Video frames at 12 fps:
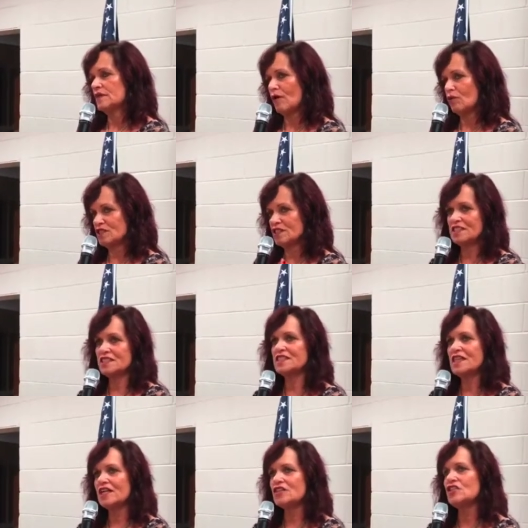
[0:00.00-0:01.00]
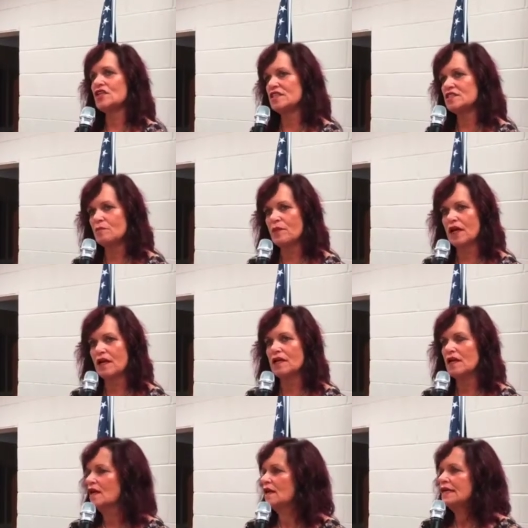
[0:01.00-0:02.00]
It was the station he
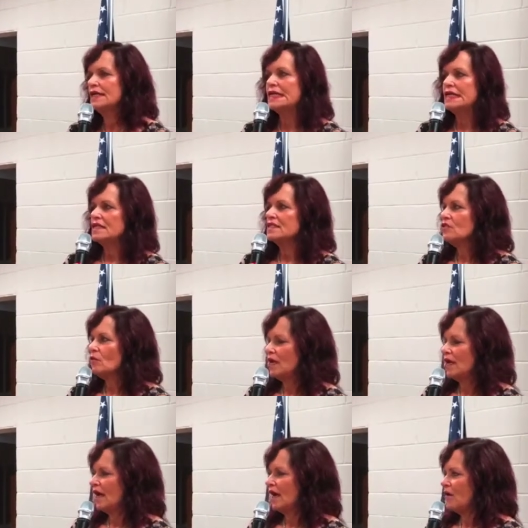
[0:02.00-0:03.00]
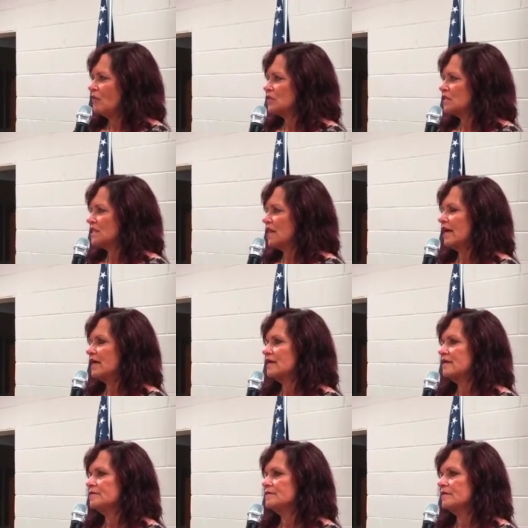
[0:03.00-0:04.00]
spent so many hours at.
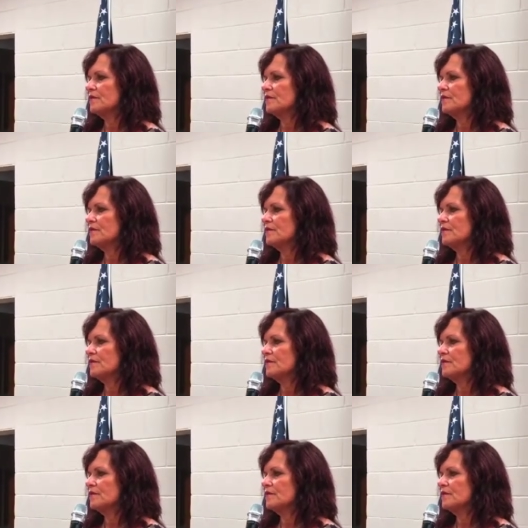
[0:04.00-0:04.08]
